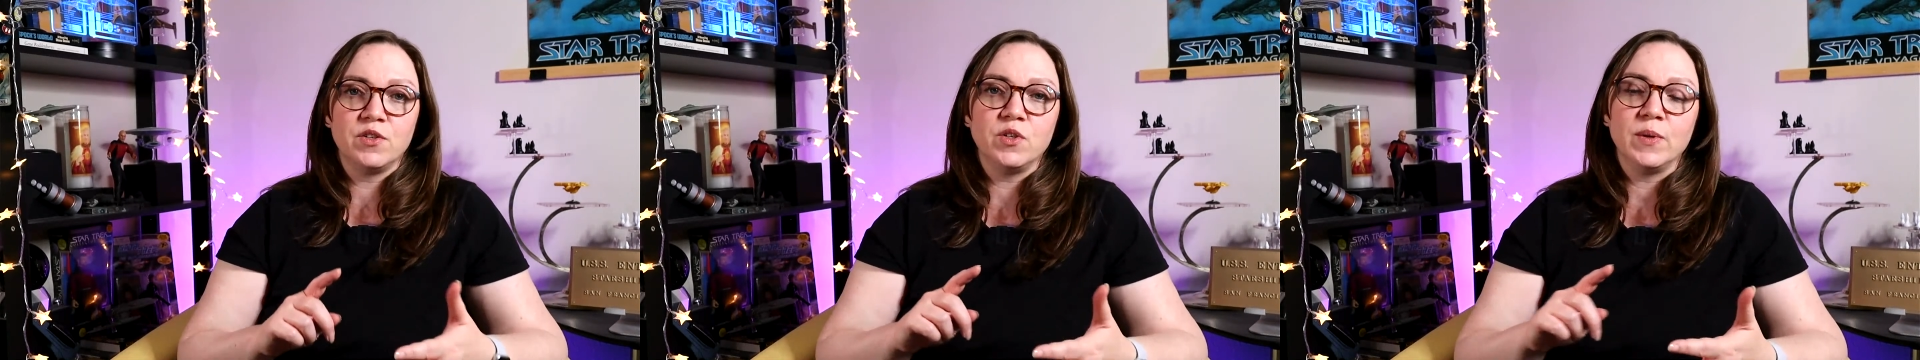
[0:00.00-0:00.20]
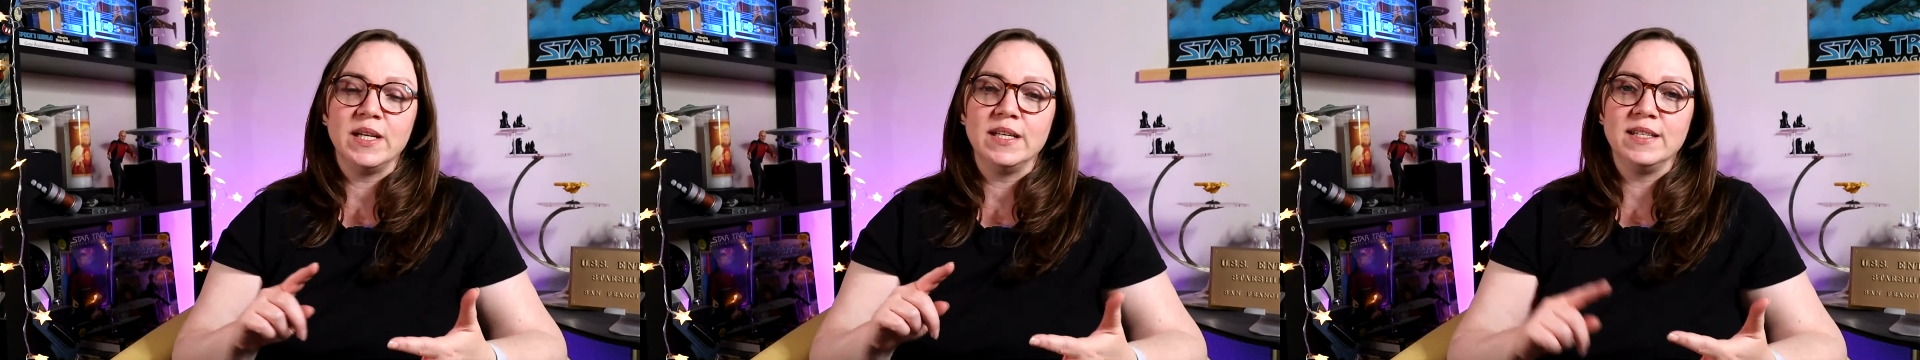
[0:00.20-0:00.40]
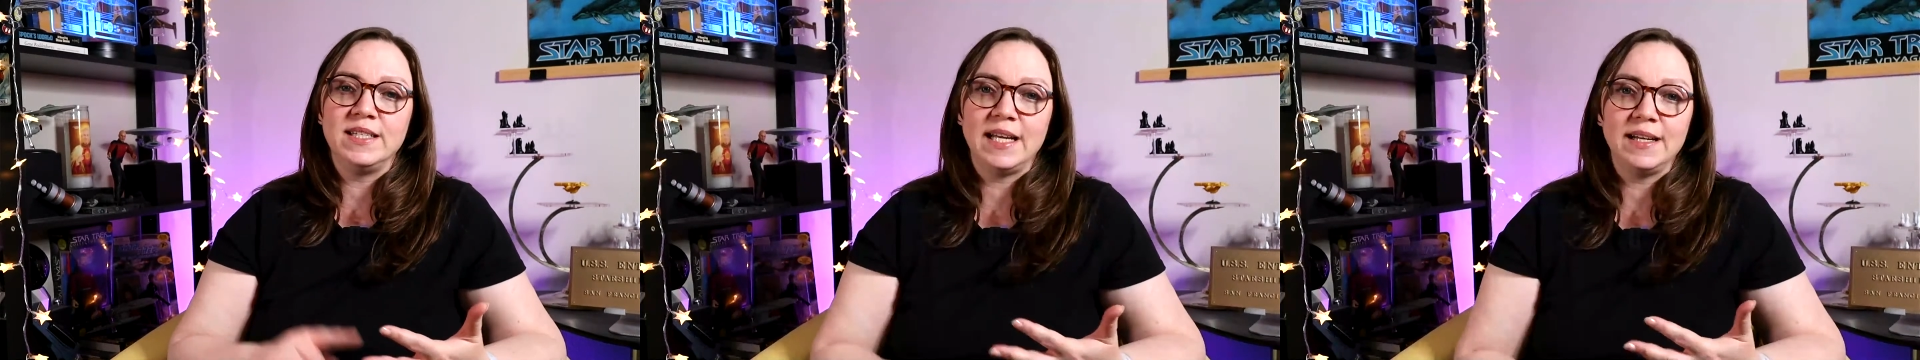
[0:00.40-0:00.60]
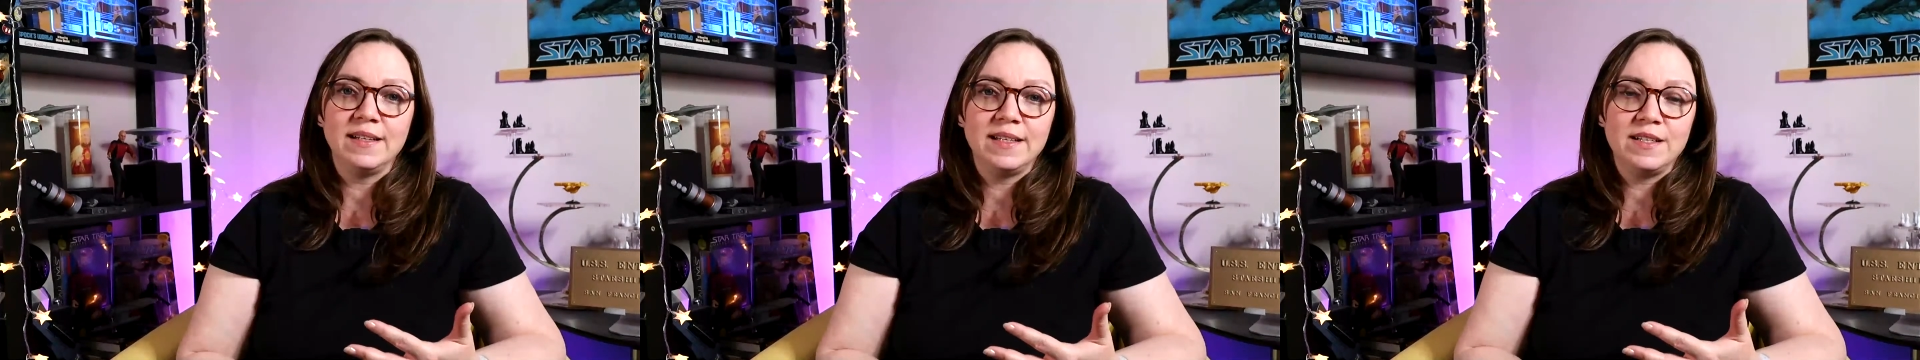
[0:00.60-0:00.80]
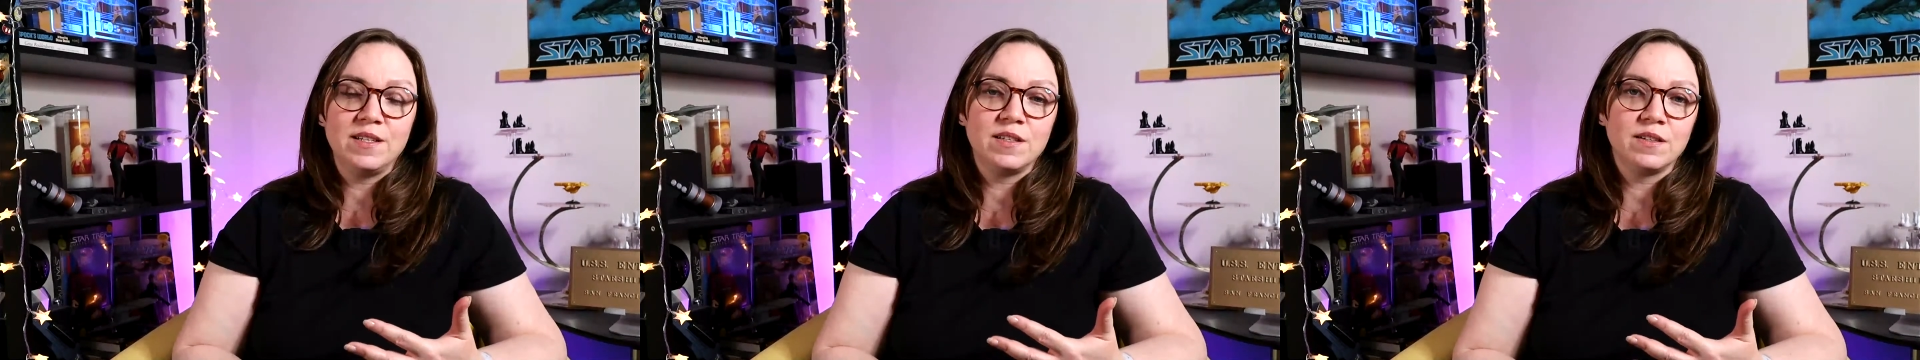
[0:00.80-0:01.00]
doing
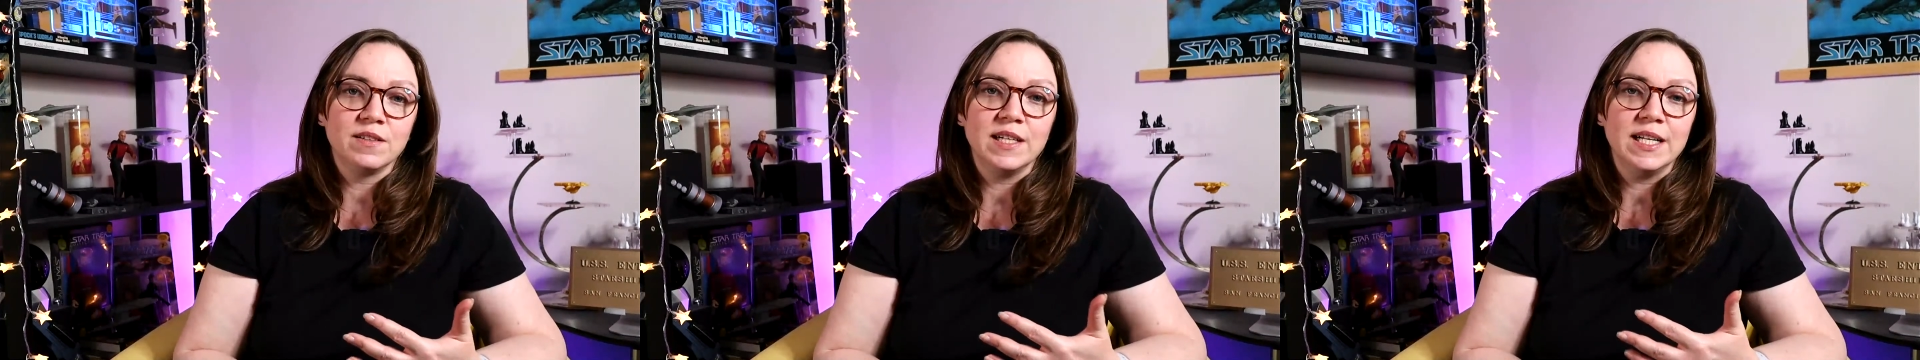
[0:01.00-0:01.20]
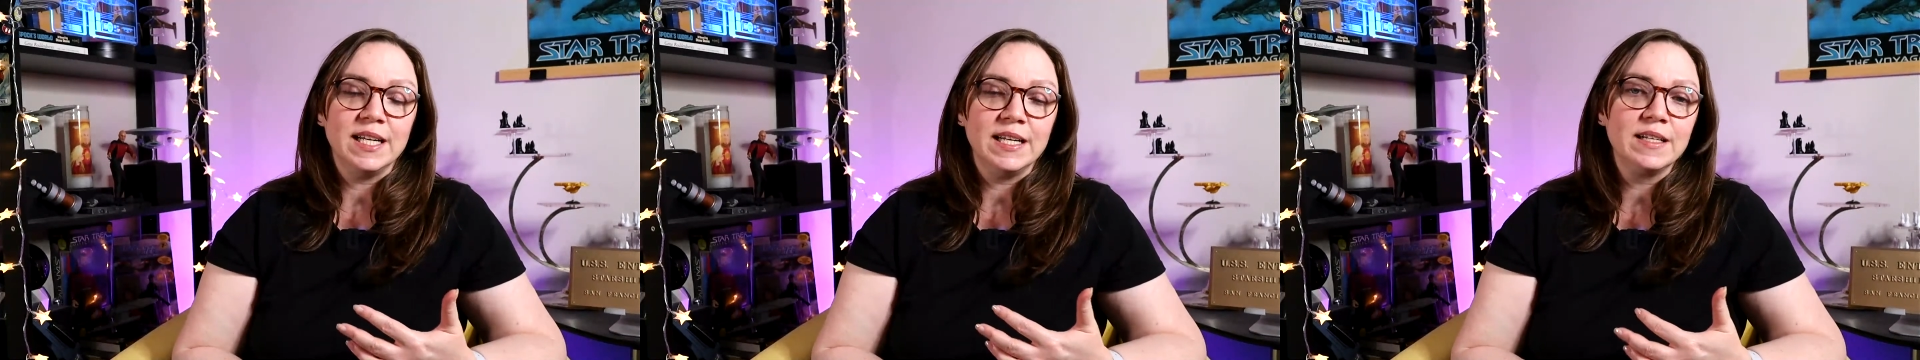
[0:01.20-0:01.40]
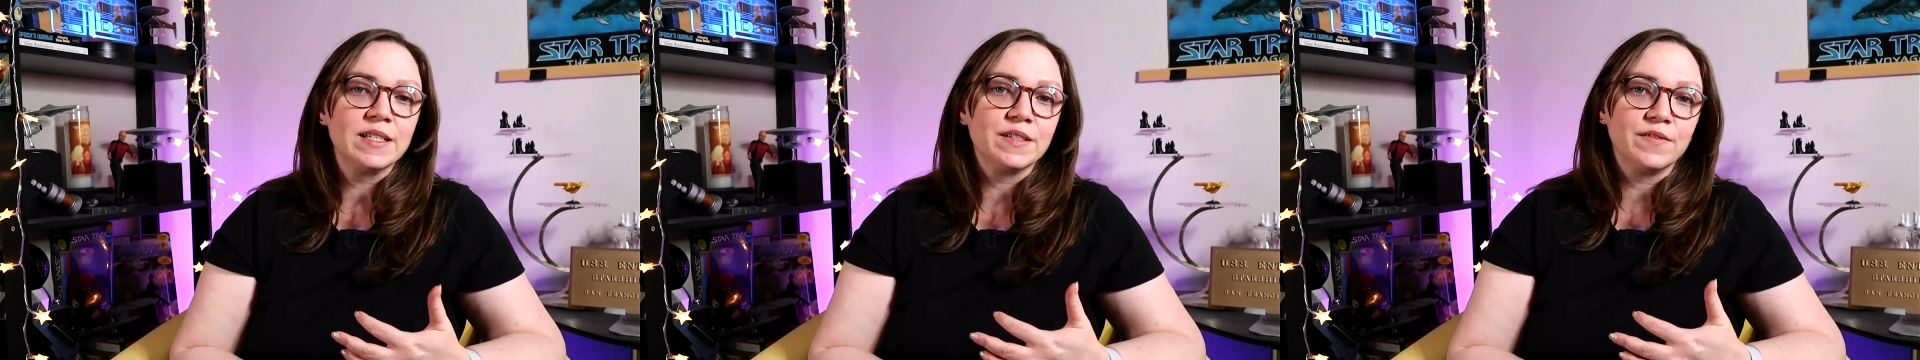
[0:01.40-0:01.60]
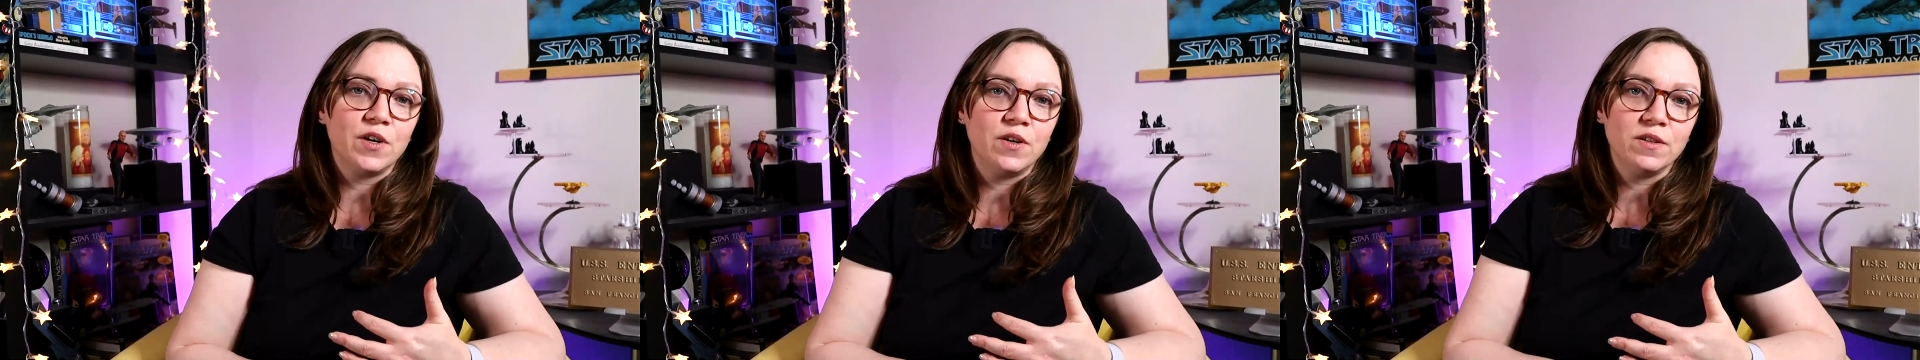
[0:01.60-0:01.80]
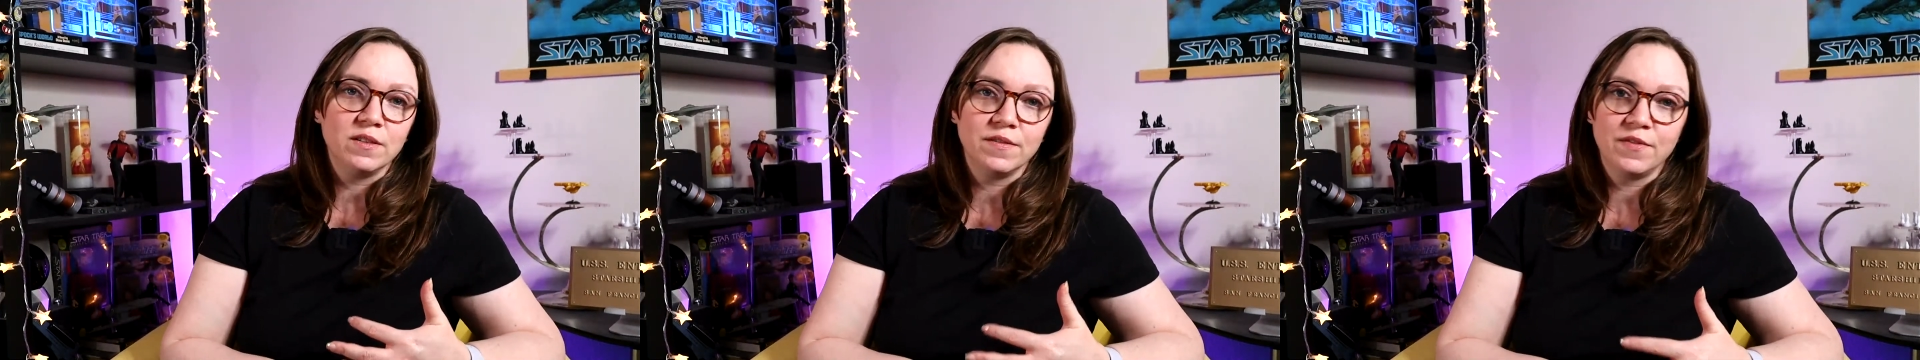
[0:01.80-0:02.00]
daily screenings of
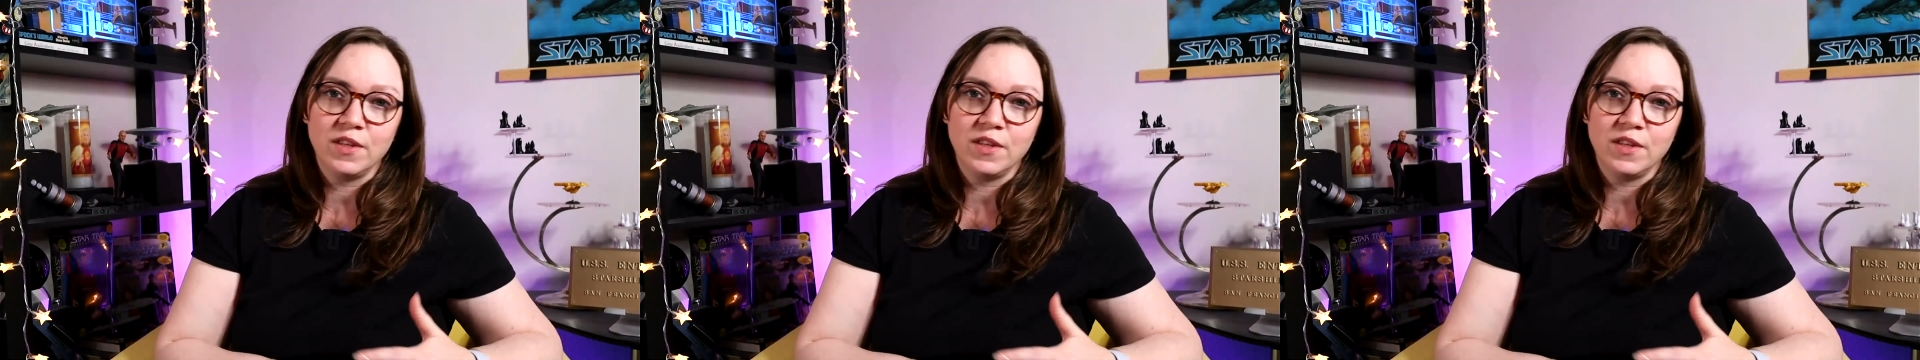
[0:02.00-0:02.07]
all of